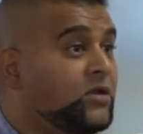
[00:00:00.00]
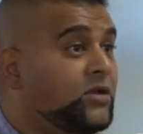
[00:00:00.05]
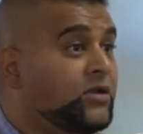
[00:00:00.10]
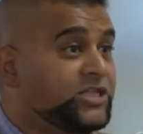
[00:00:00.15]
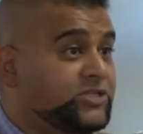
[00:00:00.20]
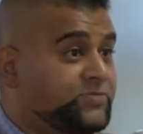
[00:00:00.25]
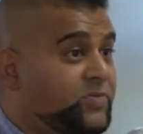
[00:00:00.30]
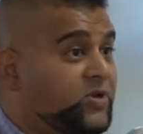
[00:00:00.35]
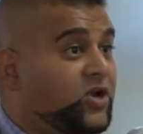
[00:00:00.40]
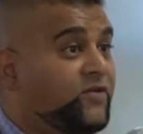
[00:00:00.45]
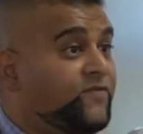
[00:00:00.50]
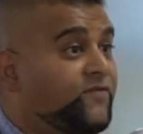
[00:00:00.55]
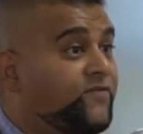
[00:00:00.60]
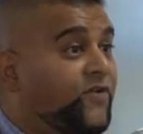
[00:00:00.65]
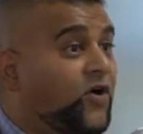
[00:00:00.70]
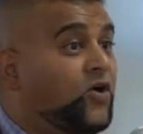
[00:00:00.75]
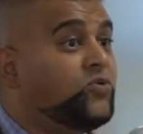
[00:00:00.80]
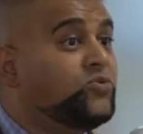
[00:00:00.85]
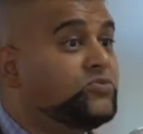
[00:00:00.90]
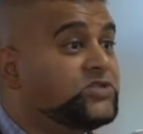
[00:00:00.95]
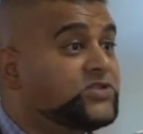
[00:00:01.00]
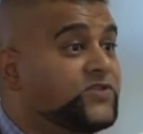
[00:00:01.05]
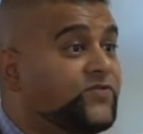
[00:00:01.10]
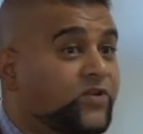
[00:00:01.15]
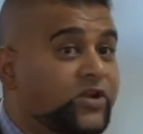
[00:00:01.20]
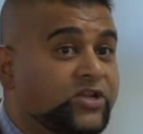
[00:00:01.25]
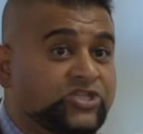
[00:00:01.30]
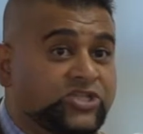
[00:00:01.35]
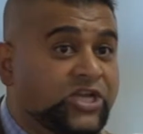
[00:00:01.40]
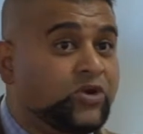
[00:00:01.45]
It's been on phones
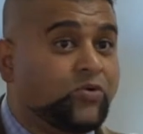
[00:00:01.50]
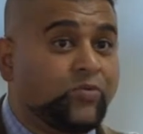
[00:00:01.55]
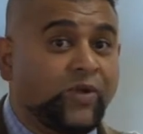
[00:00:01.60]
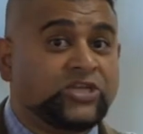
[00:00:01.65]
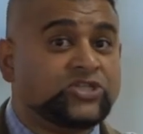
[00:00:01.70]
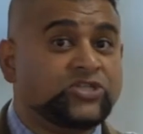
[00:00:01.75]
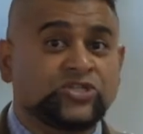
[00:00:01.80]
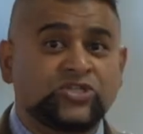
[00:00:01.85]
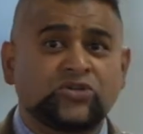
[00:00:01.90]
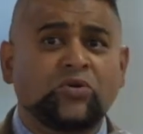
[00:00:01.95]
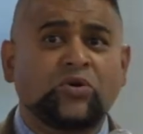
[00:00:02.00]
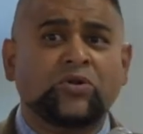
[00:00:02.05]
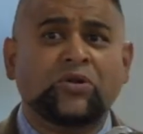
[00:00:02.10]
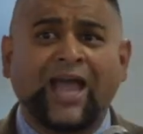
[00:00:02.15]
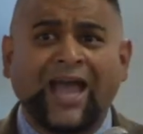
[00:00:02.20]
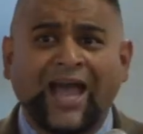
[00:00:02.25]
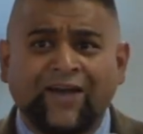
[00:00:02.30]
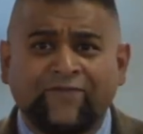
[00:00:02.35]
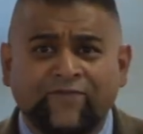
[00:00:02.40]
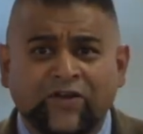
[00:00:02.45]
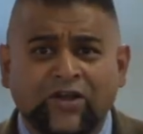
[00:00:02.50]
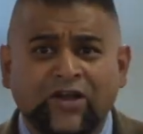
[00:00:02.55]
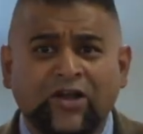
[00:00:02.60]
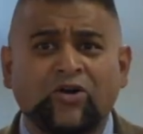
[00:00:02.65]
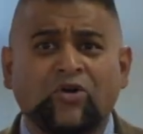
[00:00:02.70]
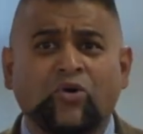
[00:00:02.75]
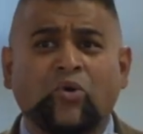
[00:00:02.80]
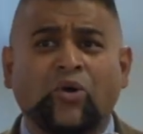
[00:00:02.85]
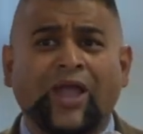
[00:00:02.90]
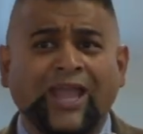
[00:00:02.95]
for a generation. You go to Africa
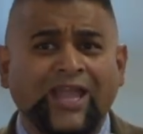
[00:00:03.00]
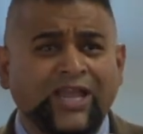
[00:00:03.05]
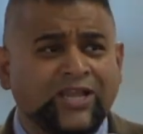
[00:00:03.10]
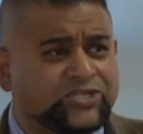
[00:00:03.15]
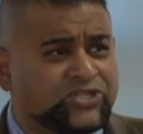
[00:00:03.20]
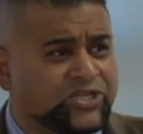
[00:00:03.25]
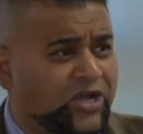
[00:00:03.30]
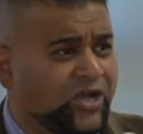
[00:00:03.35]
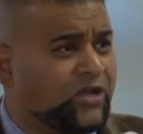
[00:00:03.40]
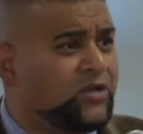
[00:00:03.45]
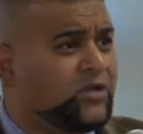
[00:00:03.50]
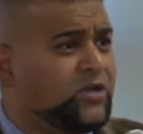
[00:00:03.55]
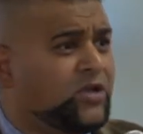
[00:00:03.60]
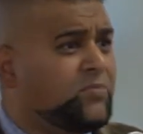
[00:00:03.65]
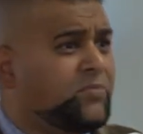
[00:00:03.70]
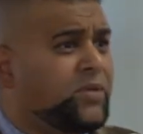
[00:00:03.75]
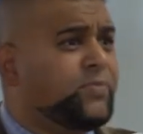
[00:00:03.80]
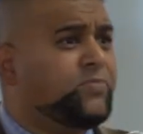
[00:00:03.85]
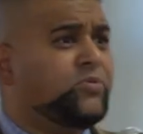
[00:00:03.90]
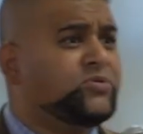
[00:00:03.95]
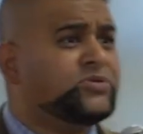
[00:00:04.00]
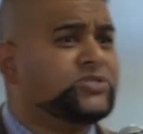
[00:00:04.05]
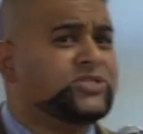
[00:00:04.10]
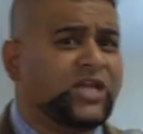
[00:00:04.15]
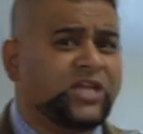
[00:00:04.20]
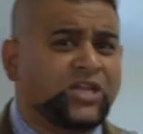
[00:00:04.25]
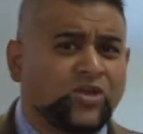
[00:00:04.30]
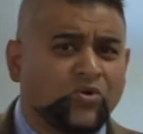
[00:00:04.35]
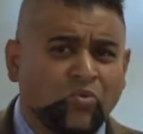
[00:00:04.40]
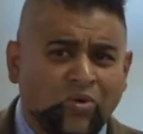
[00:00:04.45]
or Asia, people will
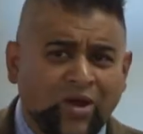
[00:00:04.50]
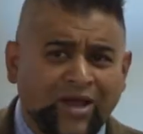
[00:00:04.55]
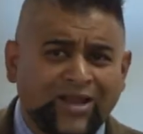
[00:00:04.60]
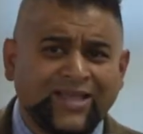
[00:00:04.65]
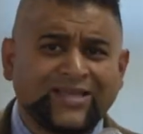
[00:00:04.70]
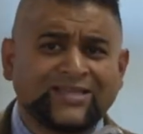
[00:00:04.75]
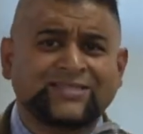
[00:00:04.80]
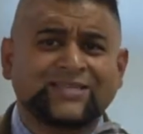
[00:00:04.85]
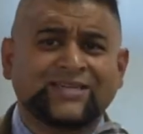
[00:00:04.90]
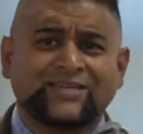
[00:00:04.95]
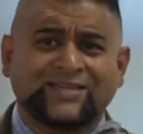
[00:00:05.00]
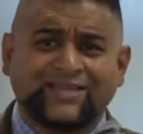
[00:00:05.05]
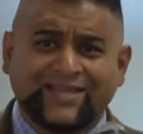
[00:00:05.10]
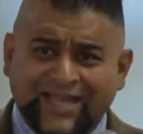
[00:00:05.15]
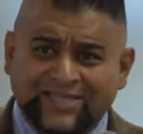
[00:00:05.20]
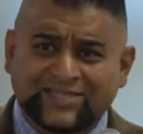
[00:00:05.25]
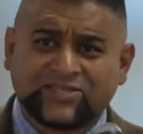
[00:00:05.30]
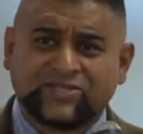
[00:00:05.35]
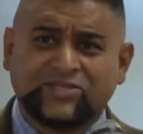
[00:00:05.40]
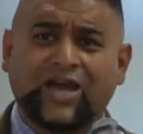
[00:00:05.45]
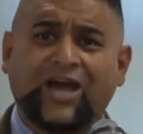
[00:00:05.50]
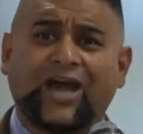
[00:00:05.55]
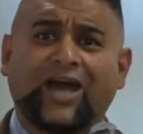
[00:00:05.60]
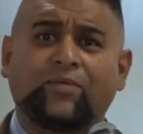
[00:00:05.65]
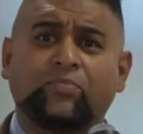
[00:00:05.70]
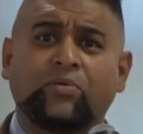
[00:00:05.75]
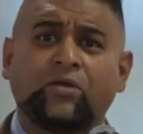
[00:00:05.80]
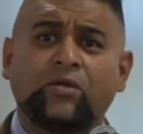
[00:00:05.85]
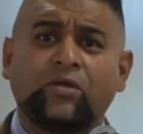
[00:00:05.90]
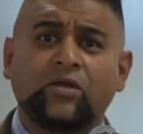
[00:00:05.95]
say to you, what is a
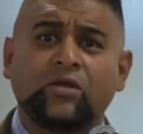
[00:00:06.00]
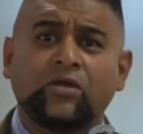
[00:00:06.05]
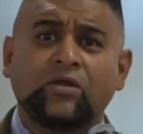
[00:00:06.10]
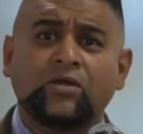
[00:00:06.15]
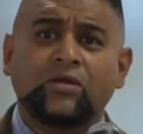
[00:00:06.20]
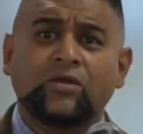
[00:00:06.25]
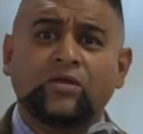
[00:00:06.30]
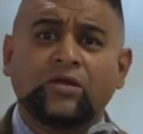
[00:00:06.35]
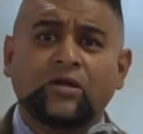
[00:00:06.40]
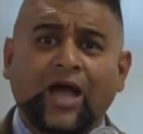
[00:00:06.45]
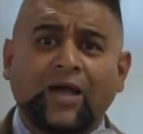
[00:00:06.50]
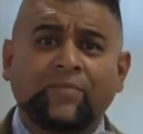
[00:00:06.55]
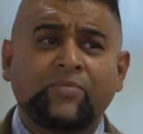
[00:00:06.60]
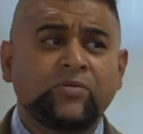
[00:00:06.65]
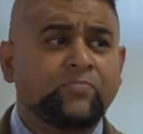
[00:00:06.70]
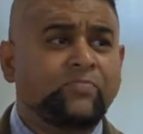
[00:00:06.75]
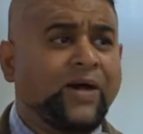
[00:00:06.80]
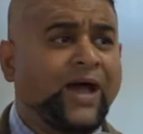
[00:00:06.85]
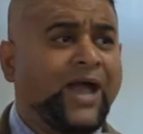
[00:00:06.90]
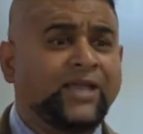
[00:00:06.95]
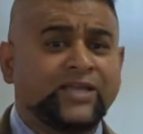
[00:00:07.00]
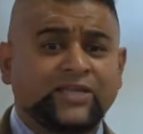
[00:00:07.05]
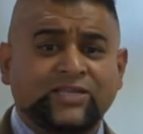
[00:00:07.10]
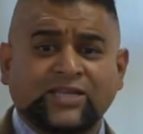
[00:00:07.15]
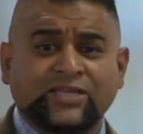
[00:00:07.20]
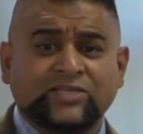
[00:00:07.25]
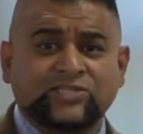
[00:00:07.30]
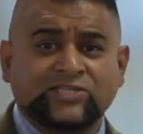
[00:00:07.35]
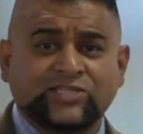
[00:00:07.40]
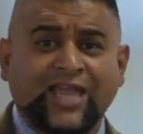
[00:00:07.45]
desktop? I've been buying
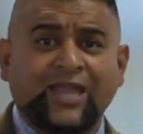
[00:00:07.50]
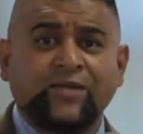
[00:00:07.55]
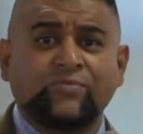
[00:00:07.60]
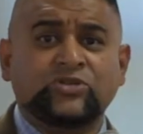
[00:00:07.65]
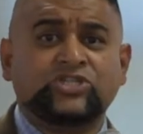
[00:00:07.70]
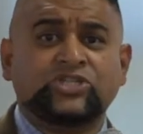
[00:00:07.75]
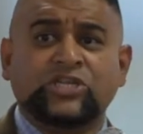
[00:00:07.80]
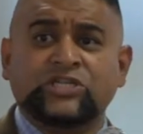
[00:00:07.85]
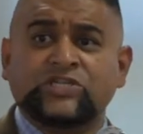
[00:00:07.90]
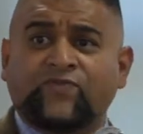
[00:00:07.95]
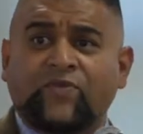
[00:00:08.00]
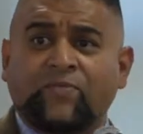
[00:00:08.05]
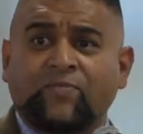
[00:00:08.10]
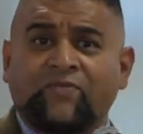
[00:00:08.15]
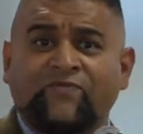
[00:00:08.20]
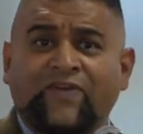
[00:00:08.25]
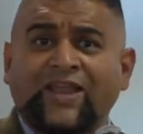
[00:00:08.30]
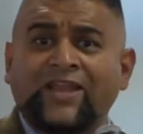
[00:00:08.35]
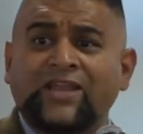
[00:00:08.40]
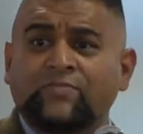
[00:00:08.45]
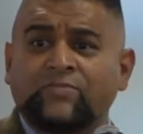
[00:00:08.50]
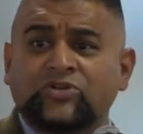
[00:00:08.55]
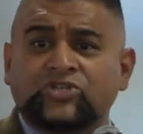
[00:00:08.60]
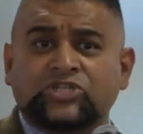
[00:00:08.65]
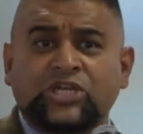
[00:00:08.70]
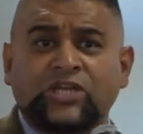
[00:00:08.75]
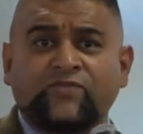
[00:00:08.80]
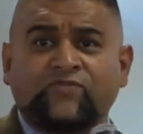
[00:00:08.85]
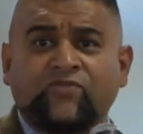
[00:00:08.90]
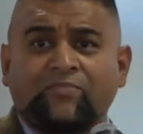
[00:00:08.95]
sandwiches from a vending
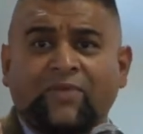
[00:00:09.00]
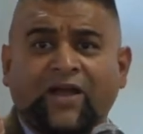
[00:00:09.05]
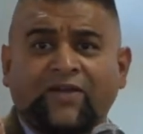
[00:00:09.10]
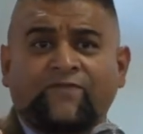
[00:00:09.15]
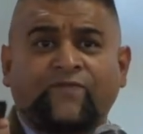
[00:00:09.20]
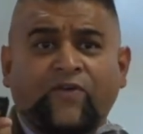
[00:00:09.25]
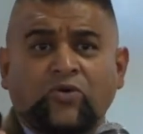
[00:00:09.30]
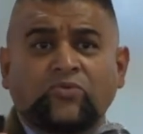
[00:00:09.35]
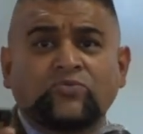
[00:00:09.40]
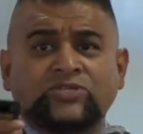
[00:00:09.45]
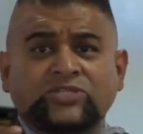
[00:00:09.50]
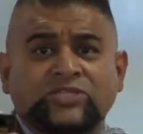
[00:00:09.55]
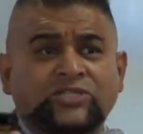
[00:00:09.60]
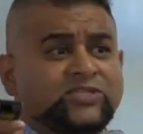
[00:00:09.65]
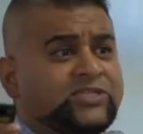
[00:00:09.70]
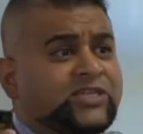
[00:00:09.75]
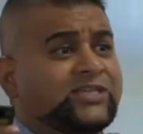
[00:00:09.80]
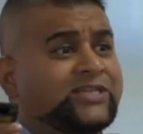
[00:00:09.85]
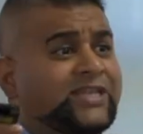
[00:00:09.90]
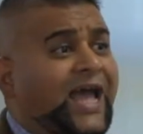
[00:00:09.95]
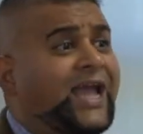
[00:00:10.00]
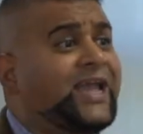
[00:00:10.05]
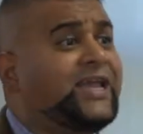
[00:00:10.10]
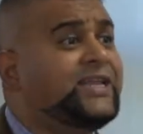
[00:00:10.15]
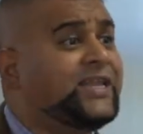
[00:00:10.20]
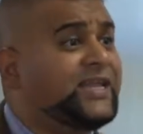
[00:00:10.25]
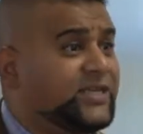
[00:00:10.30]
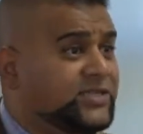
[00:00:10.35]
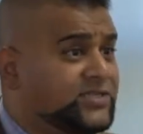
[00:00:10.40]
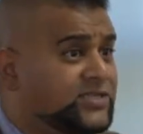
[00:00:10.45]
machine from my phone since the
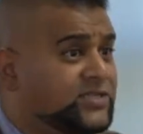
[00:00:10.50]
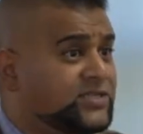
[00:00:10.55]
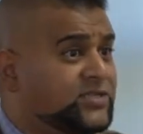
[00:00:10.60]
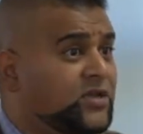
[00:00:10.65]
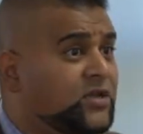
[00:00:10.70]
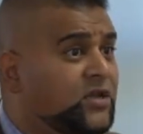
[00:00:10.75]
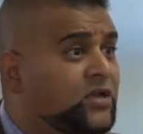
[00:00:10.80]
90s.